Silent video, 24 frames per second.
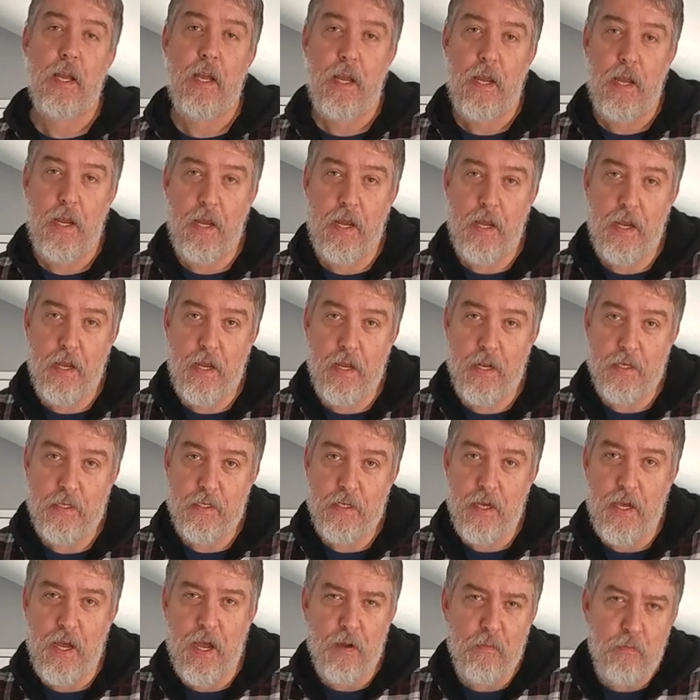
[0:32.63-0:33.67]
and
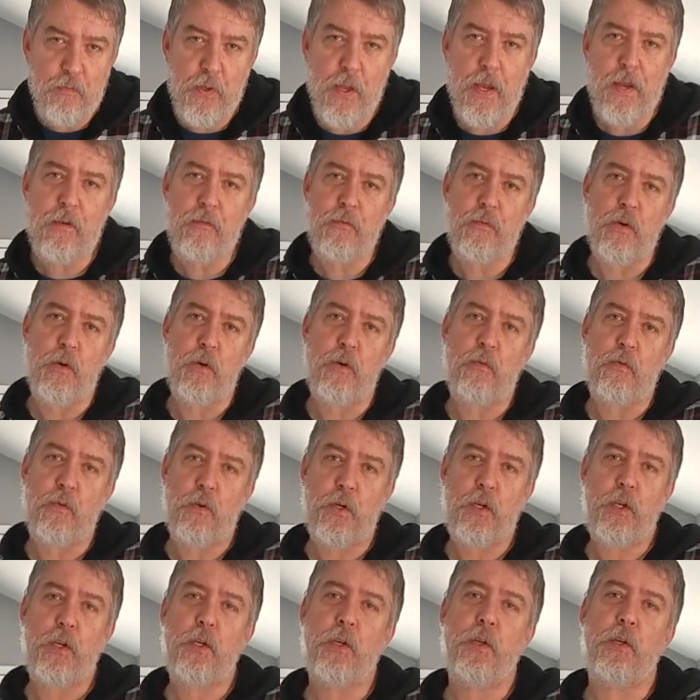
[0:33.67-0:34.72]
I'm thankful
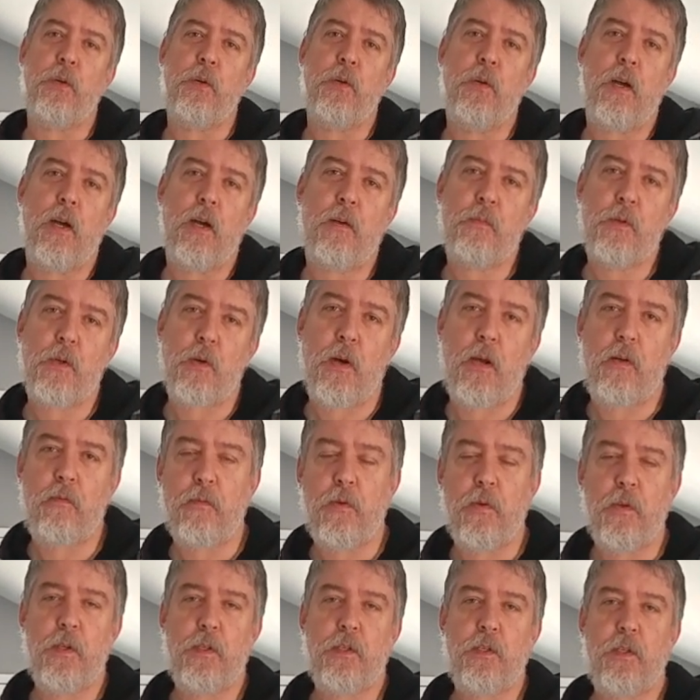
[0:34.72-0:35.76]
for you. I'm
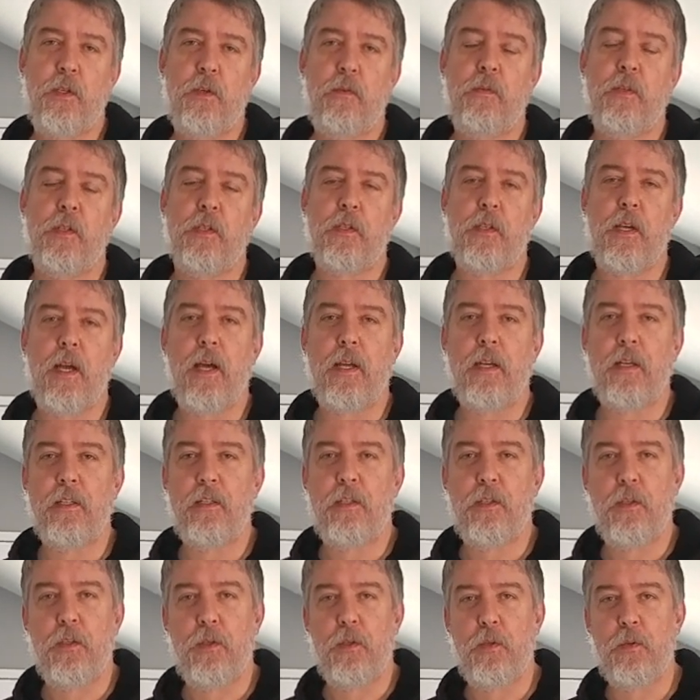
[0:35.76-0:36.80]
grateful that you've
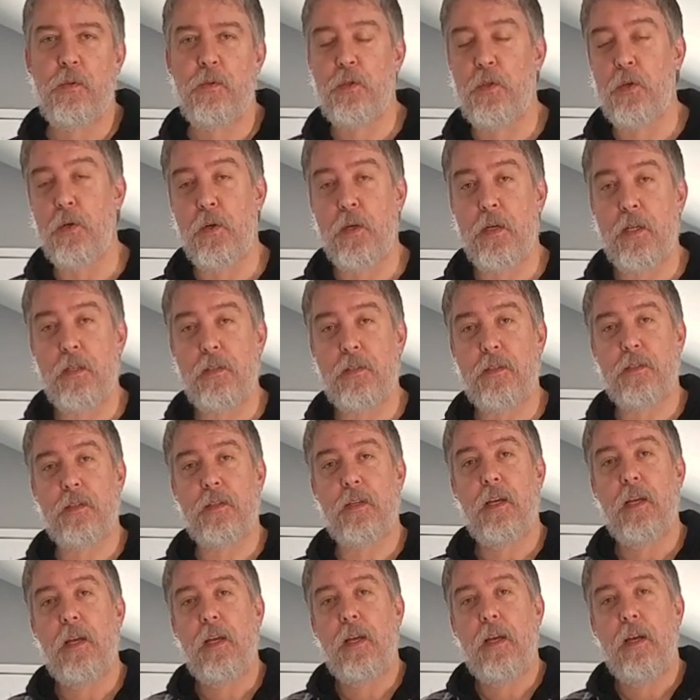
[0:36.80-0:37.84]
decided to join us
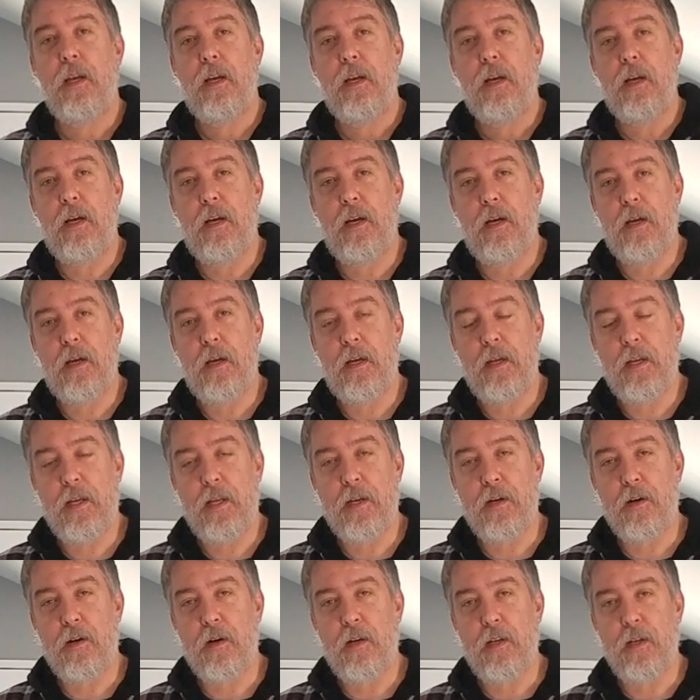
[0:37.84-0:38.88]

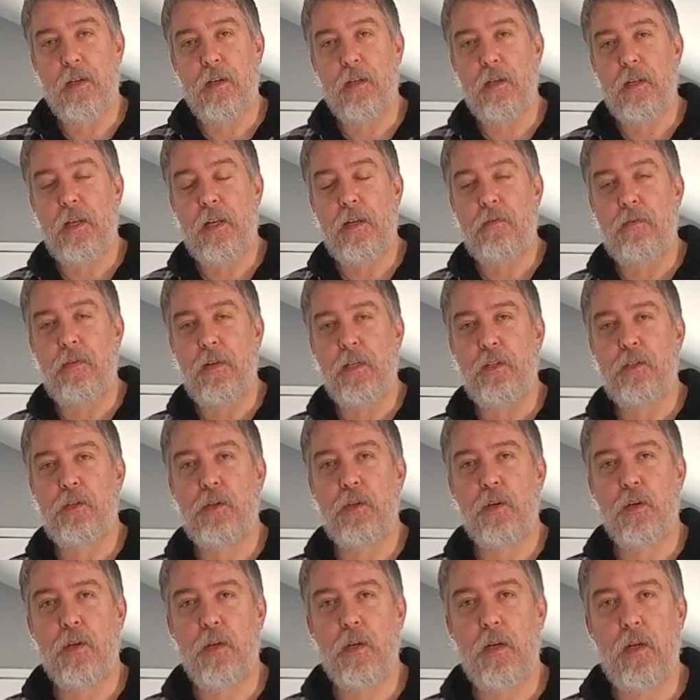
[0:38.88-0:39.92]
in our little
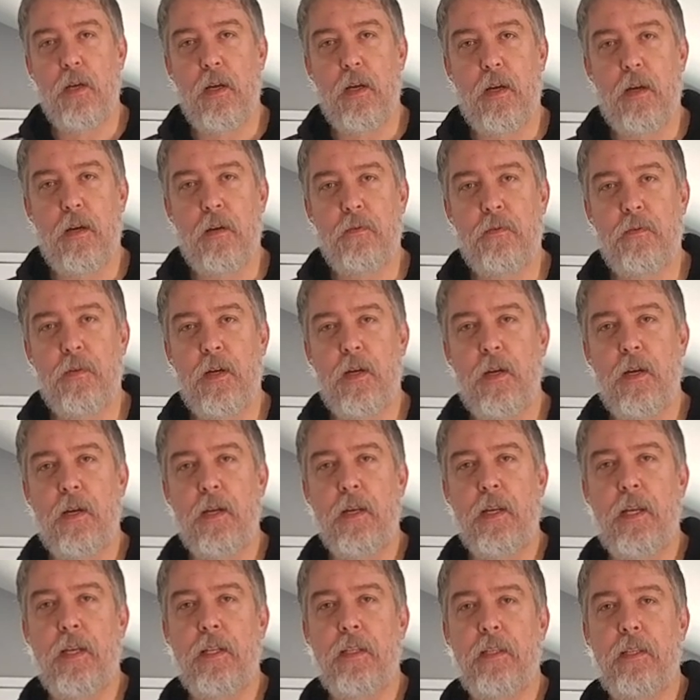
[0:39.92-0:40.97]
adventure
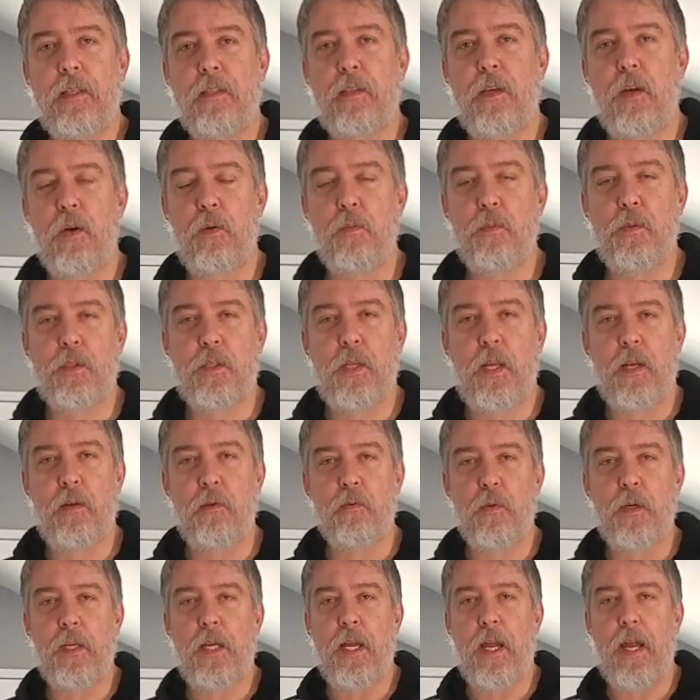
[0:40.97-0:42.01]
of getting this homestead
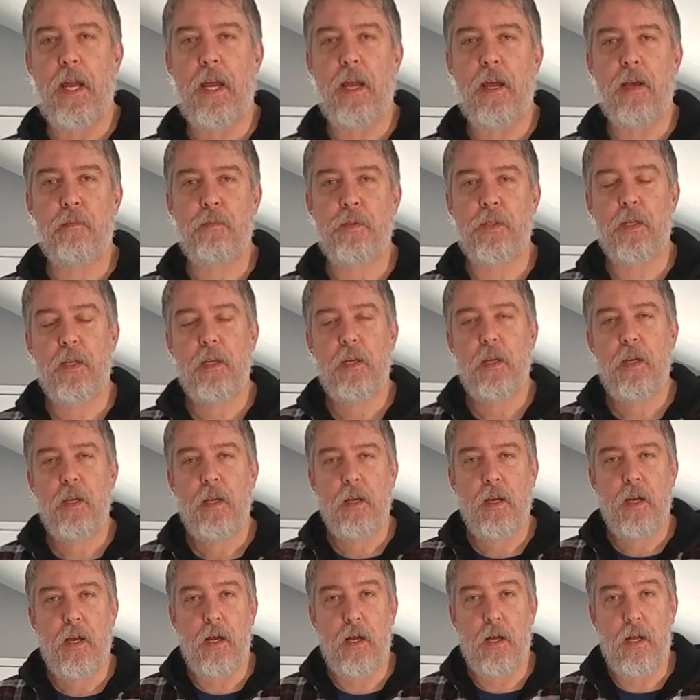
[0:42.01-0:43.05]
rehabbed.
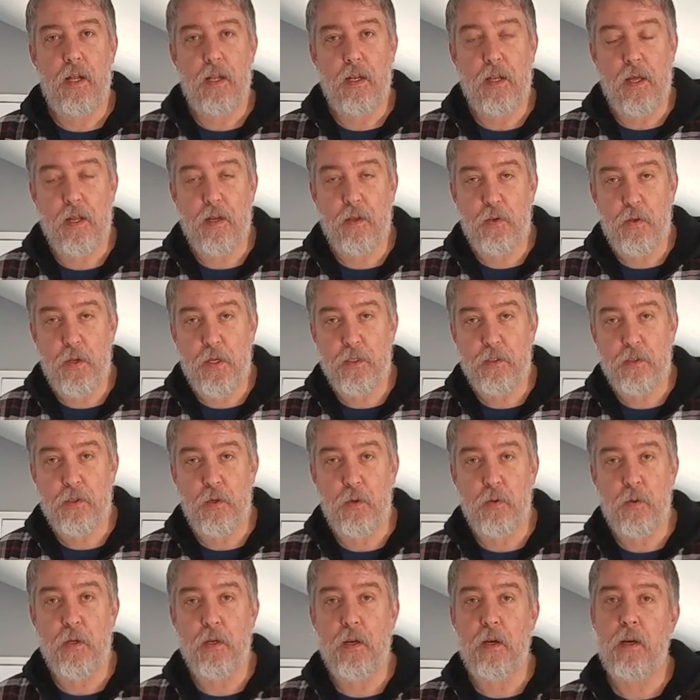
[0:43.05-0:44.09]
A lot of things
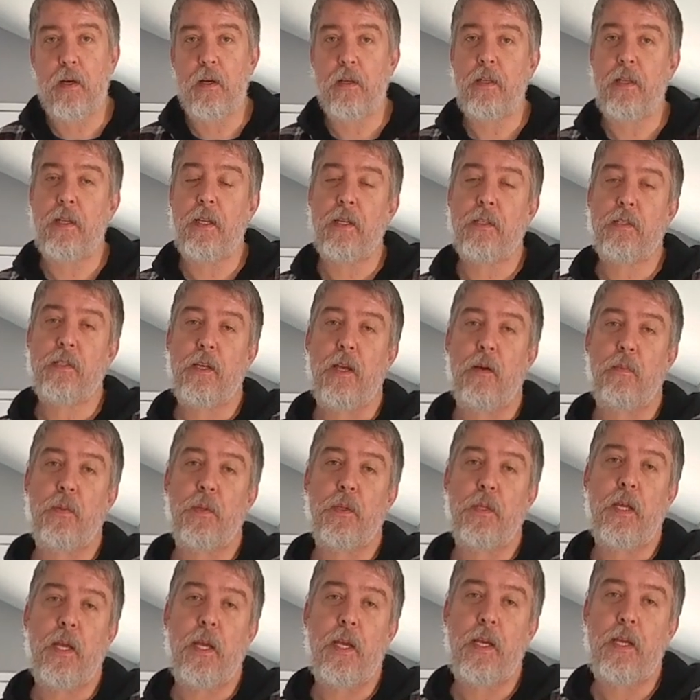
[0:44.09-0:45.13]
going on the next couple
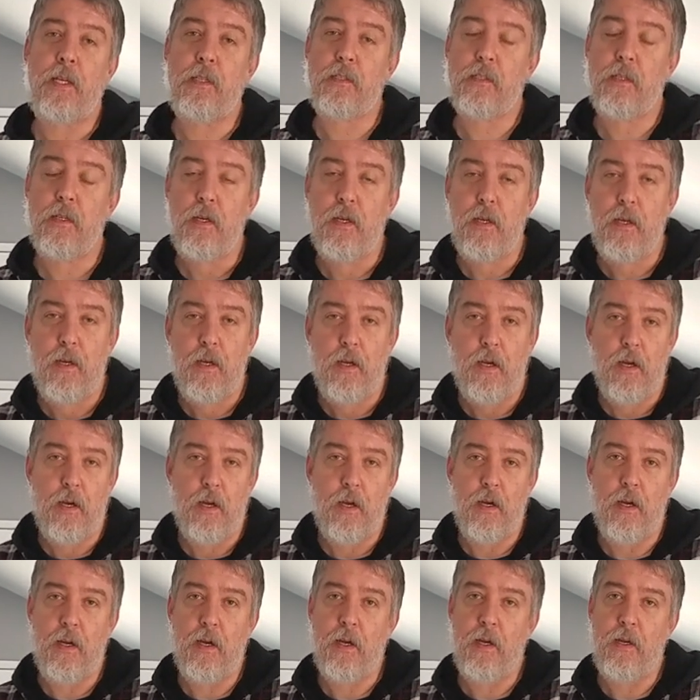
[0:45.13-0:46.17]
of days.
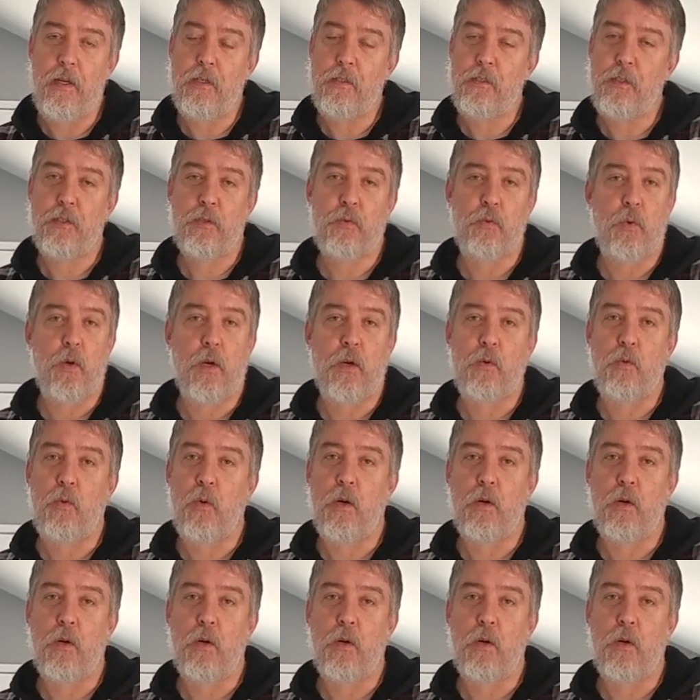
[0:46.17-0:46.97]
It's just work.